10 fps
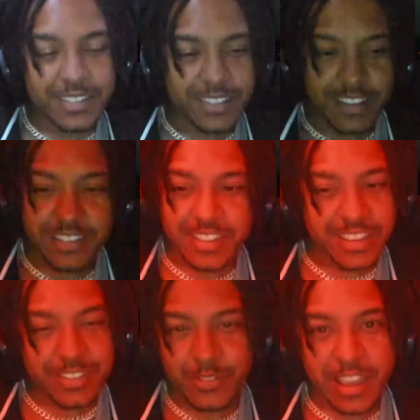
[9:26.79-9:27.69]
Like,
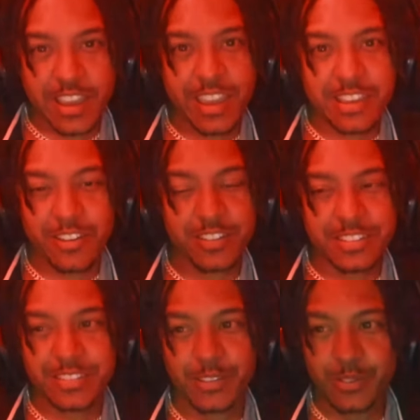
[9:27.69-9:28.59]
you can't hate on
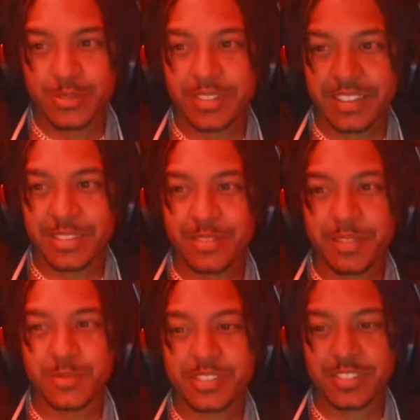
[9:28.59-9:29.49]
it though. Like,
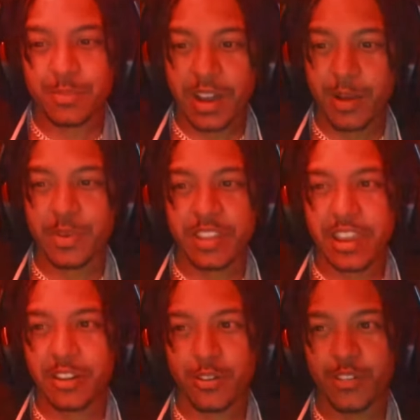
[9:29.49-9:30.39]
them shit's a bop, but they
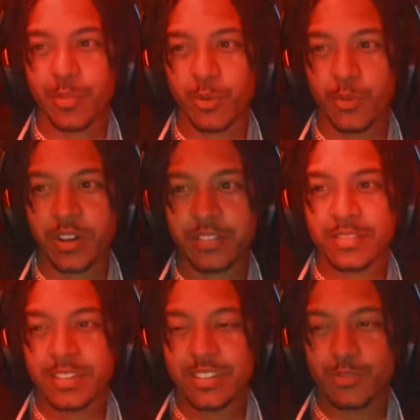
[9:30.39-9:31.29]
ain't doing #1,
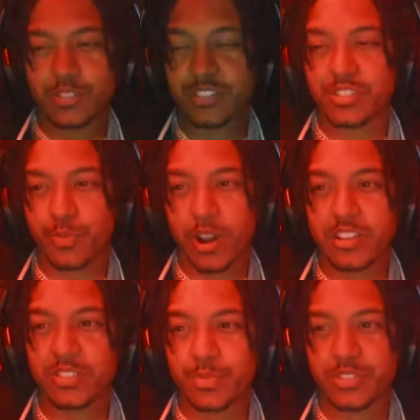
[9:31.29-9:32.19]
which is
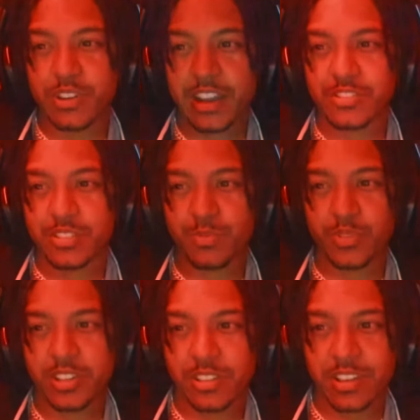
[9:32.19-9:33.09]
surprising because they're actually
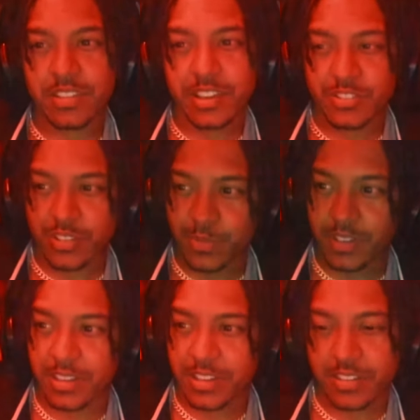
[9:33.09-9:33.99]
pretty like catchy, but
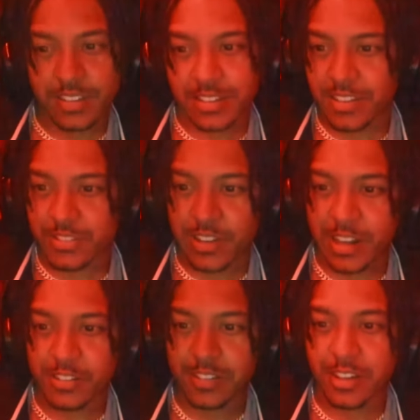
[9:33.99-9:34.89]
like, yeah, I guess they're not
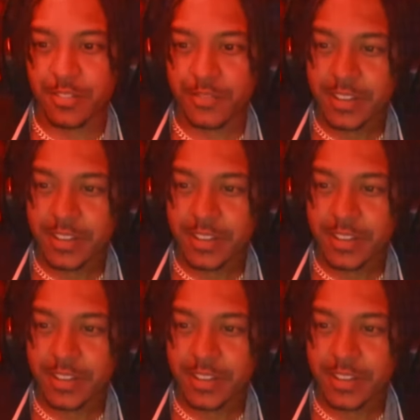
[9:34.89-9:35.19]
good enough.